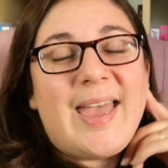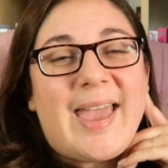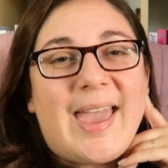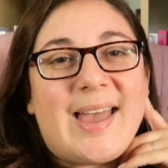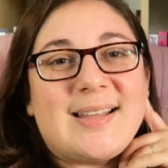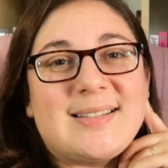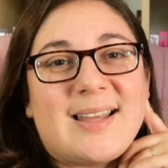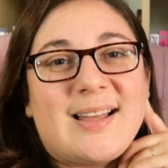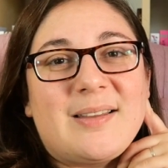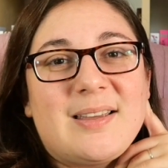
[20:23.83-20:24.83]
And
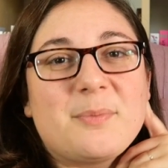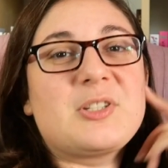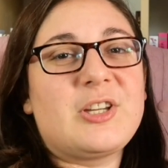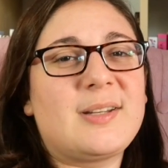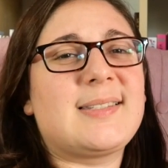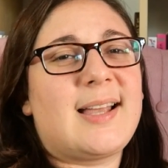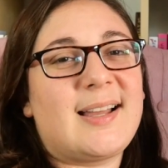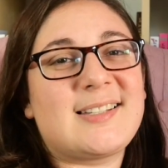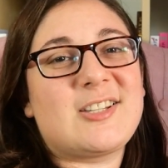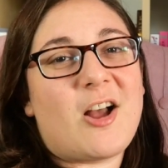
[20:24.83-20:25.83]
it was good because I
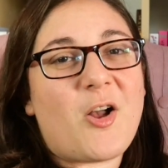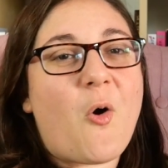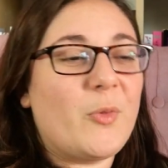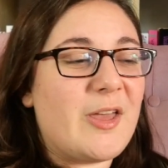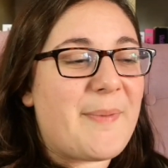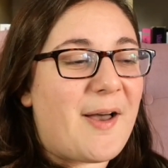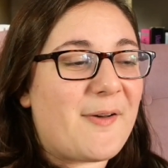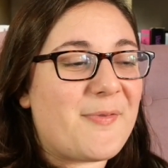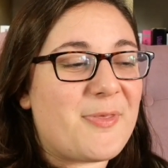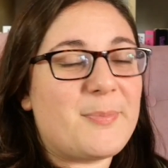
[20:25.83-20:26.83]
got to talk only
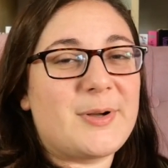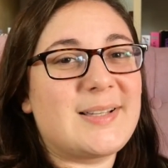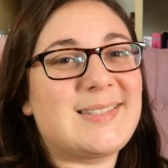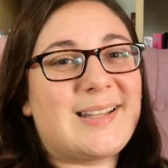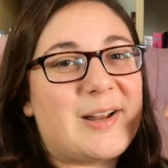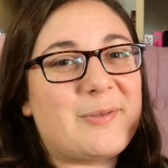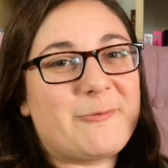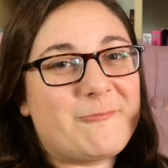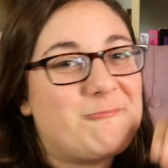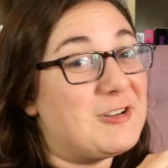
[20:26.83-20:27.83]
about the books that I
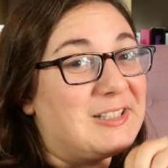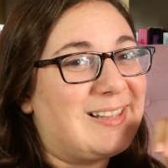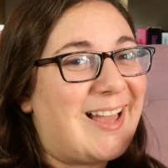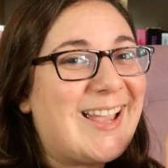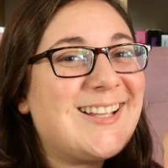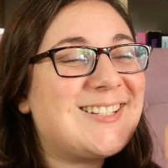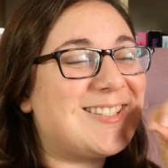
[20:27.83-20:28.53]
really liked.